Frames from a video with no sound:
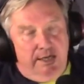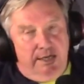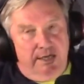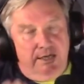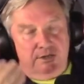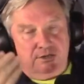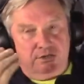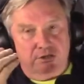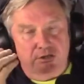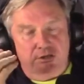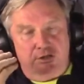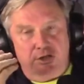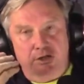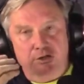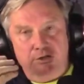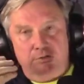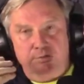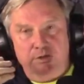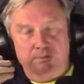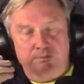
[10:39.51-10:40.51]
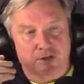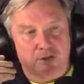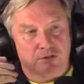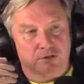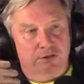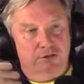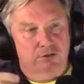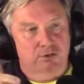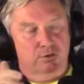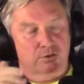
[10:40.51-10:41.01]
is that those with
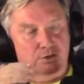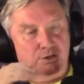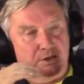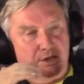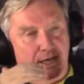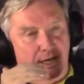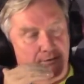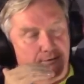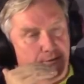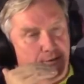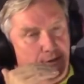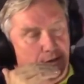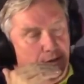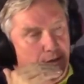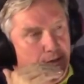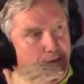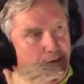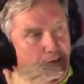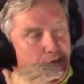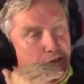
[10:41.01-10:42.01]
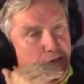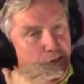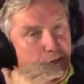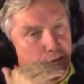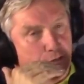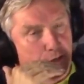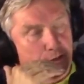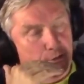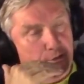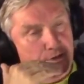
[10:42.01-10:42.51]
emotional exhaustion have a
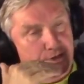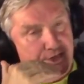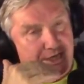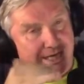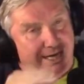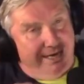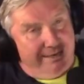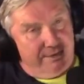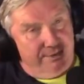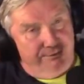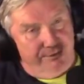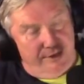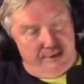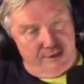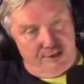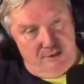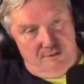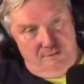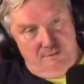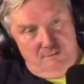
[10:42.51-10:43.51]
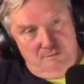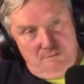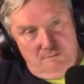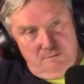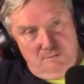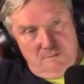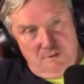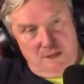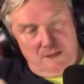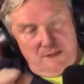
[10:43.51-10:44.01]
neuronal deactivation,
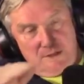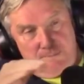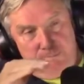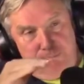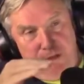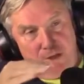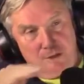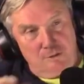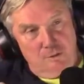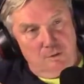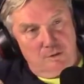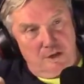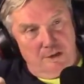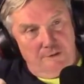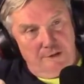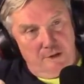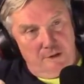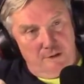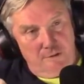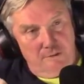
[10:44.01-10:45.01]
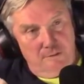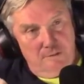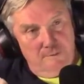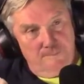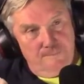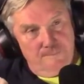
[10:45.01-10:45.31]
there's bugger all going on.